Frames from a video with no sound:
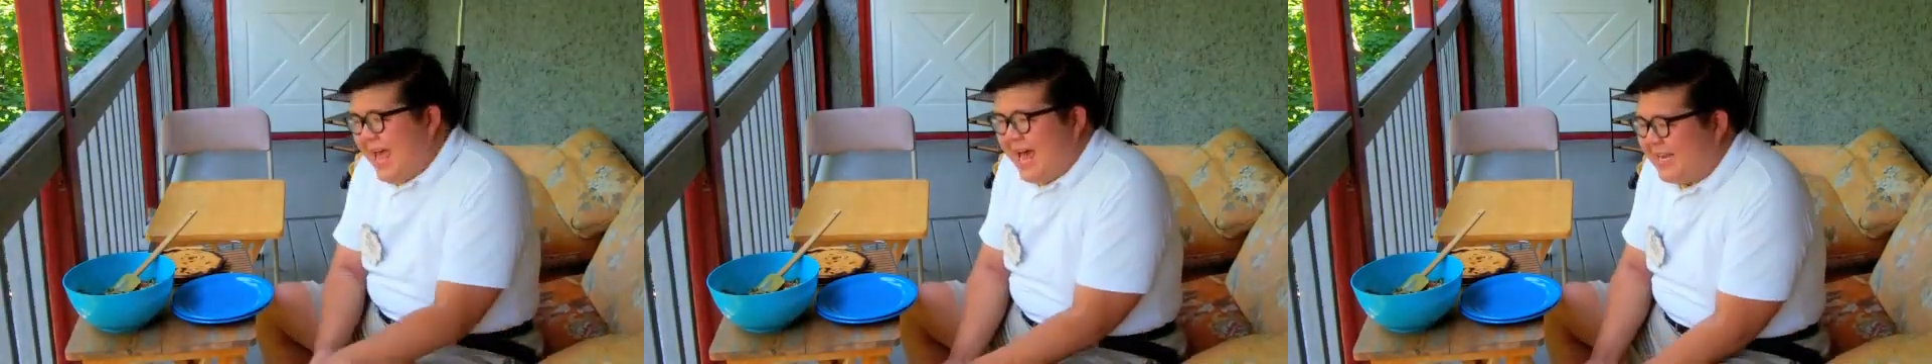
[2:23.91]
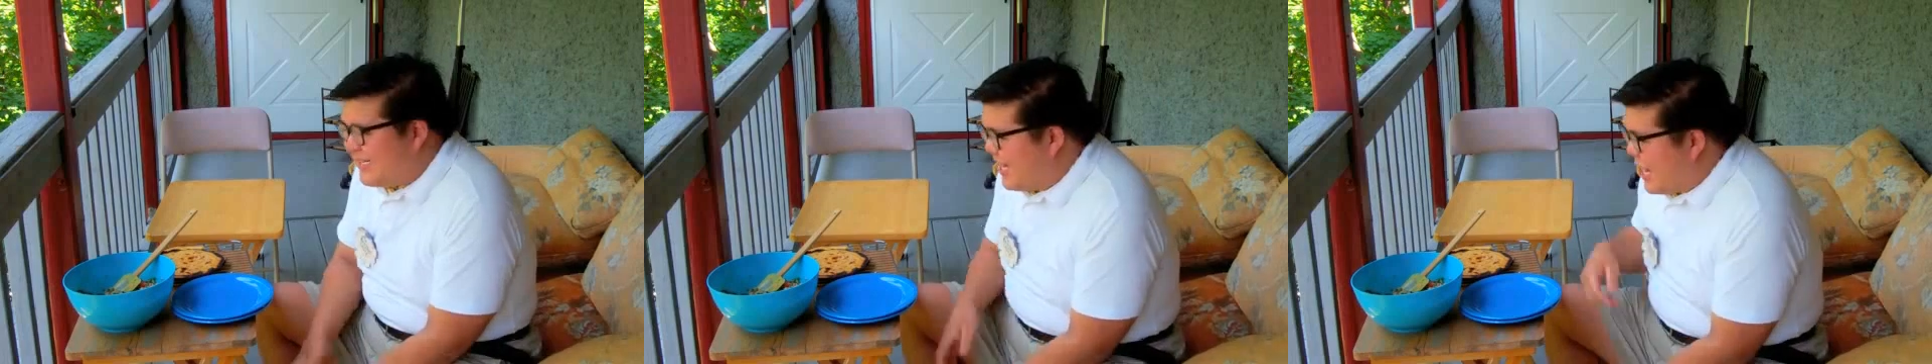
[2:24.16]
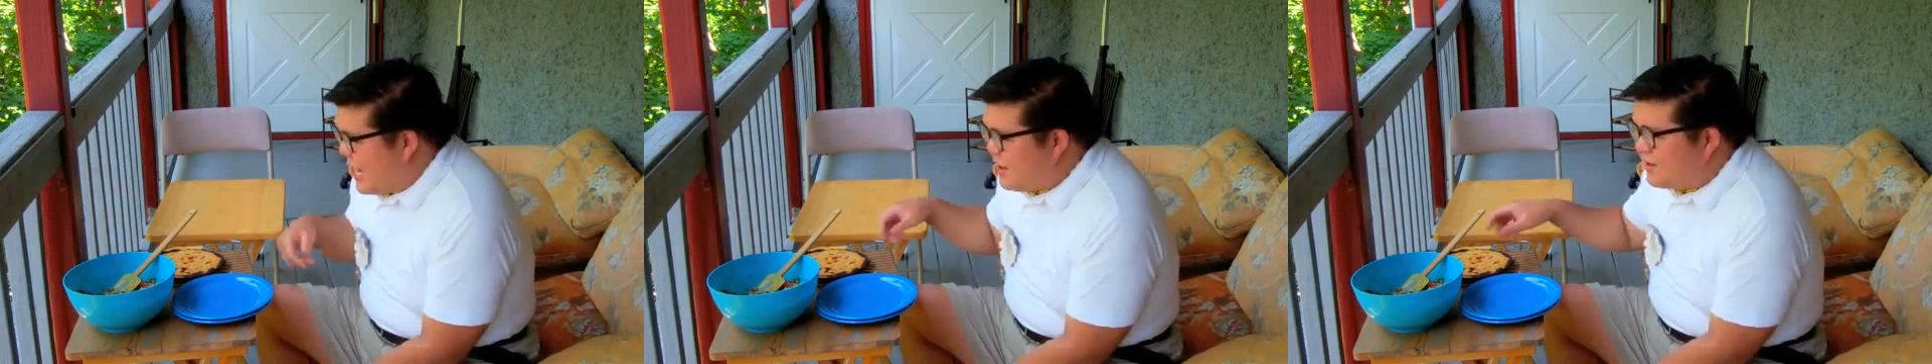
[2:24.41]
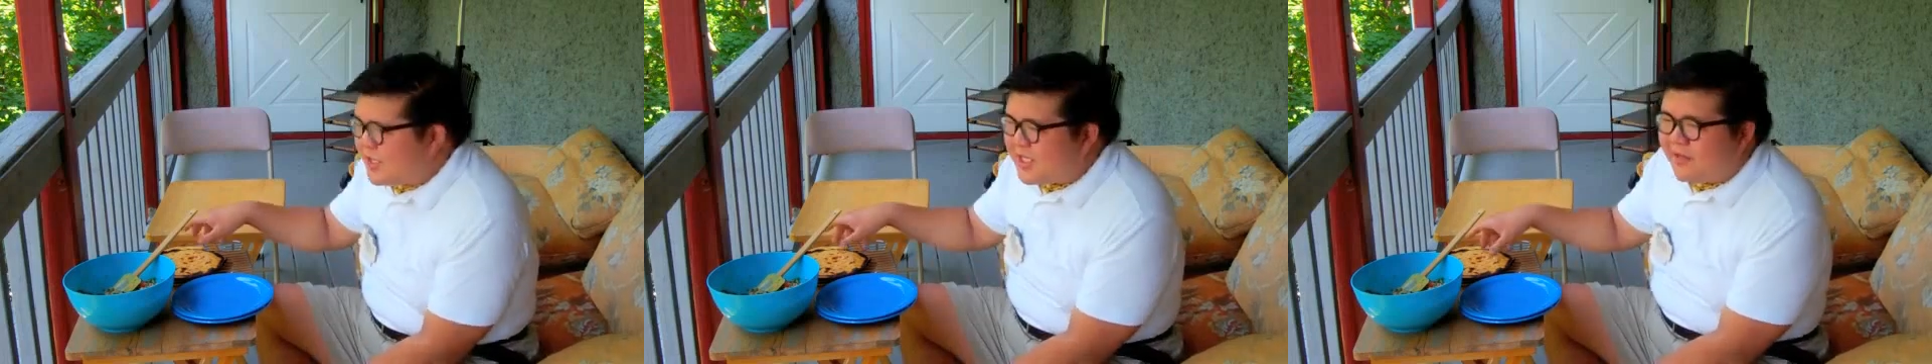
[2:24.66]
and
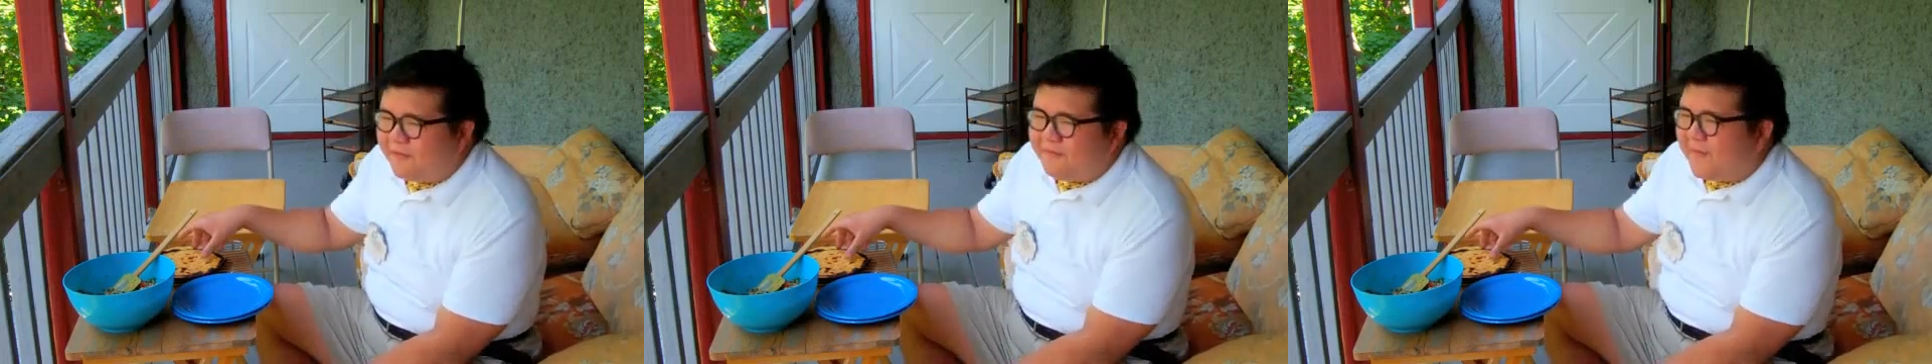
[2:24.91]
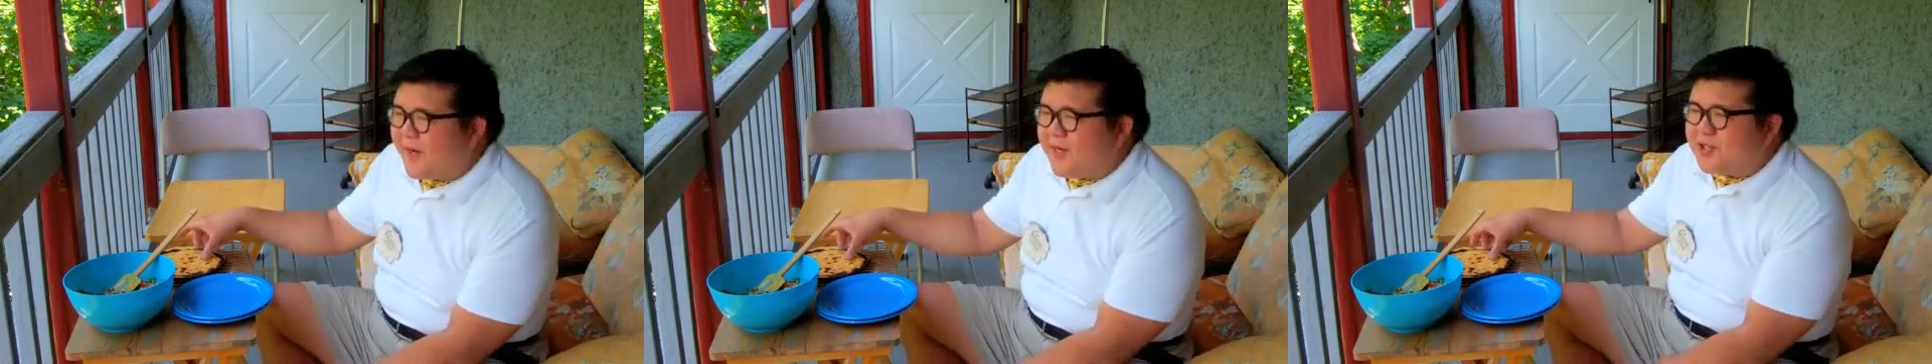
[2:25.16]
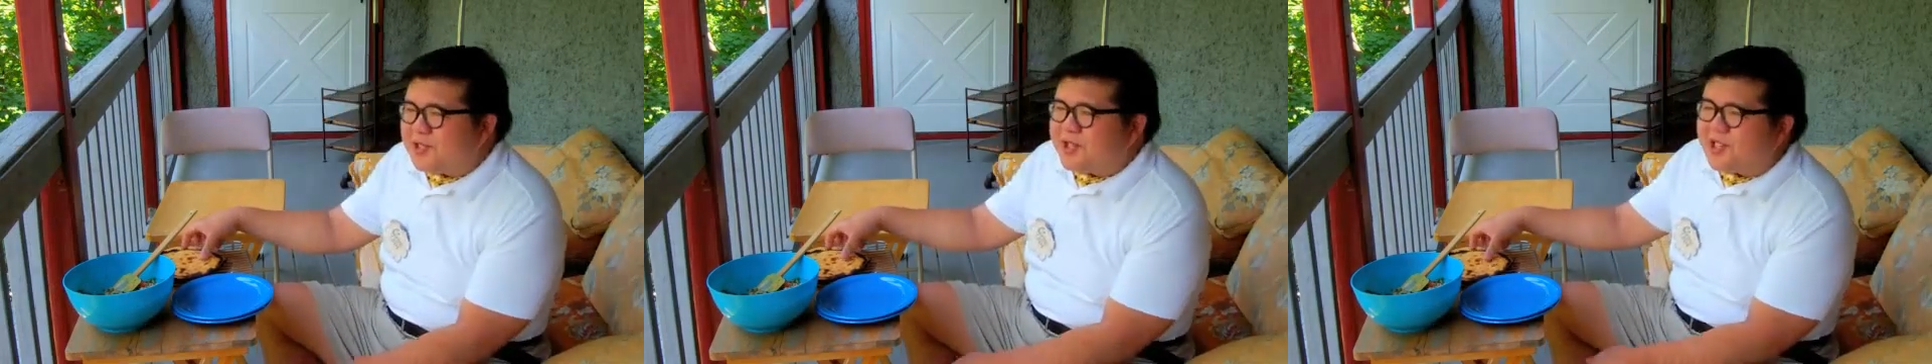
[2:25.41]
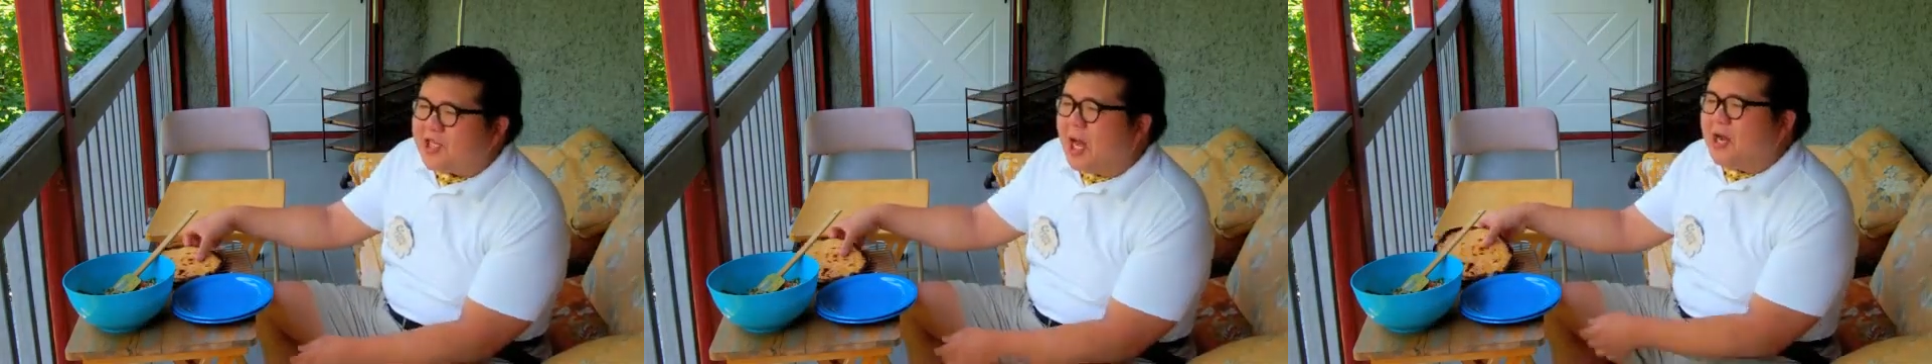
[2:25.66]
here's the
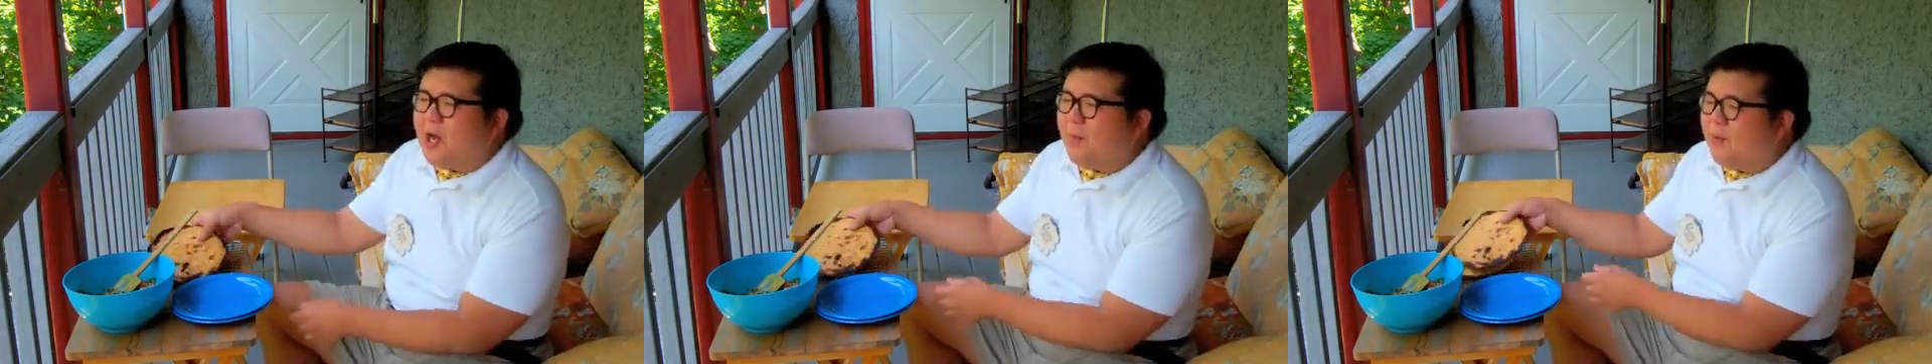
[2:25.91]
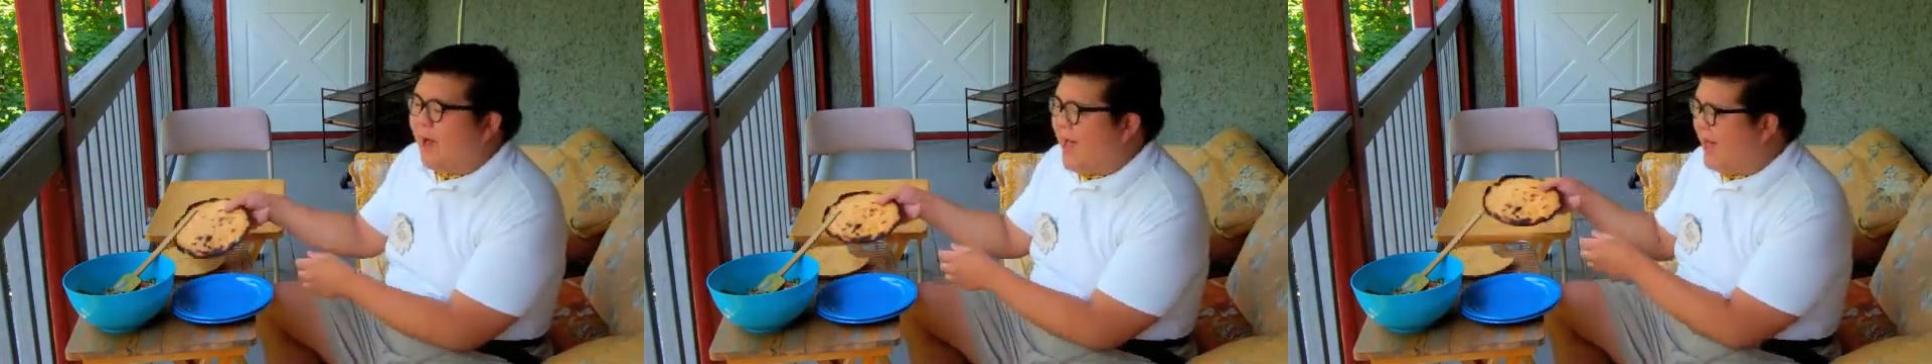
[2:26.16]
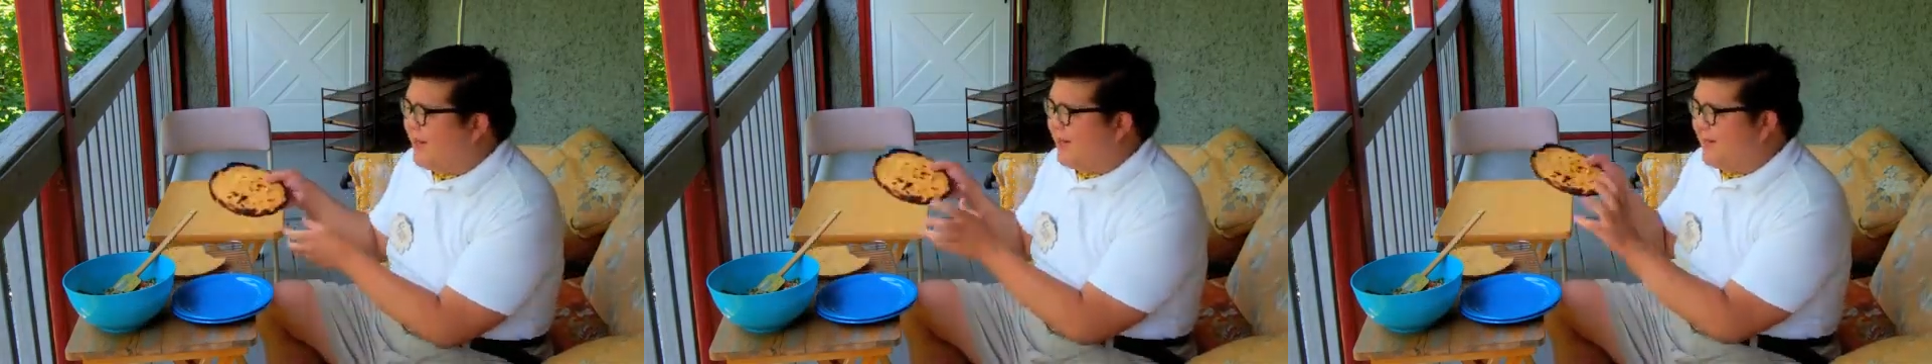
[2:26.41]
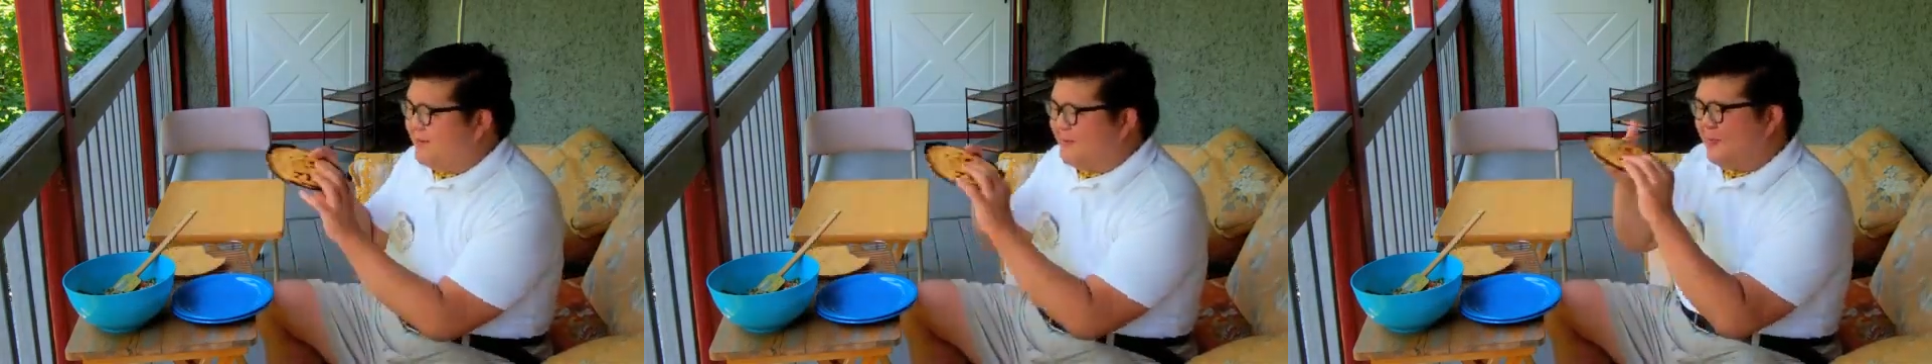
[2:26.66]
finished socca bread.